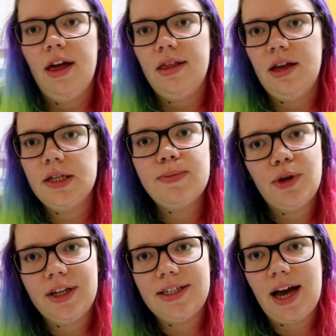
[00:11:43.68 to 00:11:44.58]
These
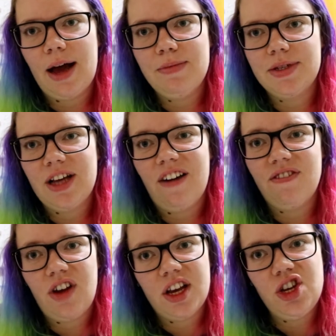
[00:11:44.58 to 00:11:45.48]
pulley tabs are
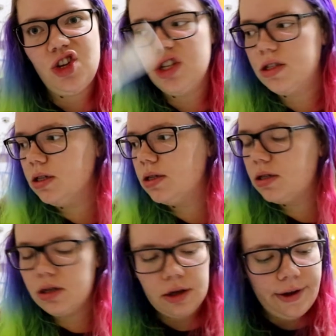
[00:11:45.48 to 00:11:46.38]
fucking
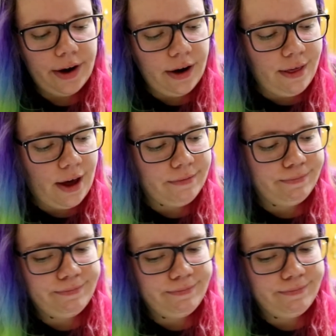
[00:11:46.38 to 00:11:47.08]
useless. You know that?